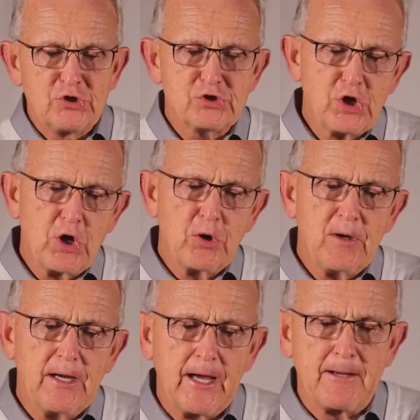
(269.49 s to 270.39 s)
So
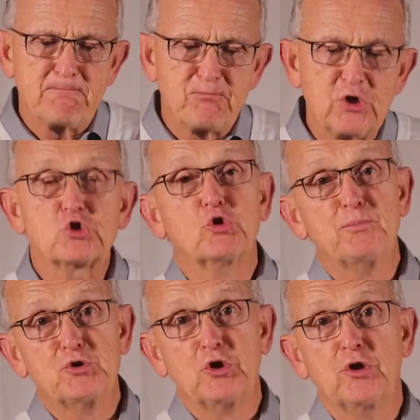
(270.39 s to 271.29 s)
in
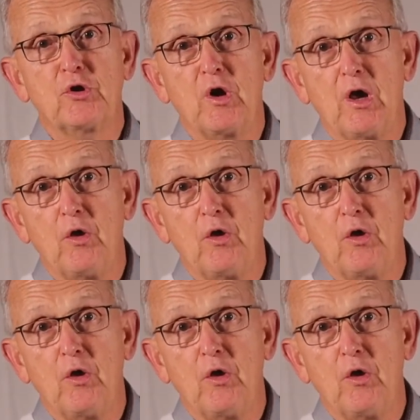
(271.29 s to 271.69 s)
Scripture,